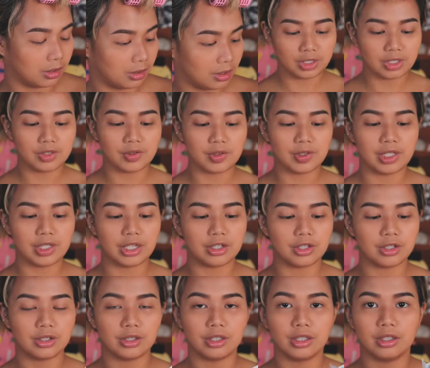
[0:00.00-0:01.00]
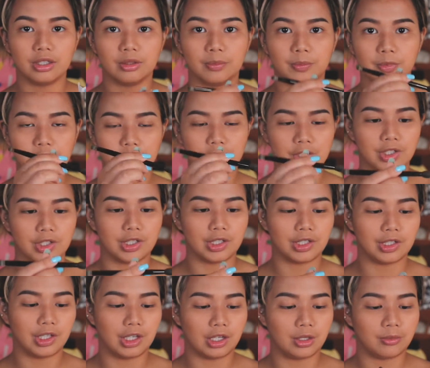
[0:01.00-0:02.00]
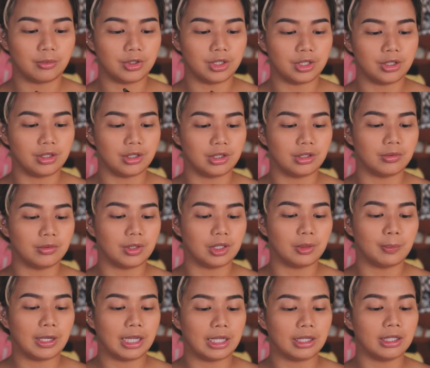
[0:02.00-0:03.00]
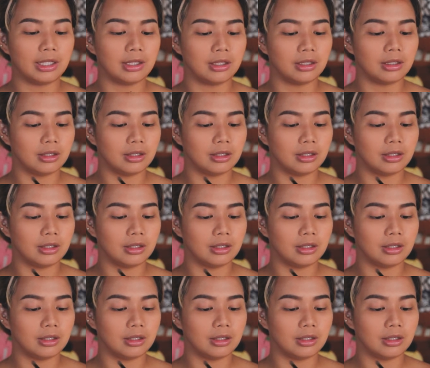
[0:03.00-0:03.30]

This is actually the brush that it came with the palette.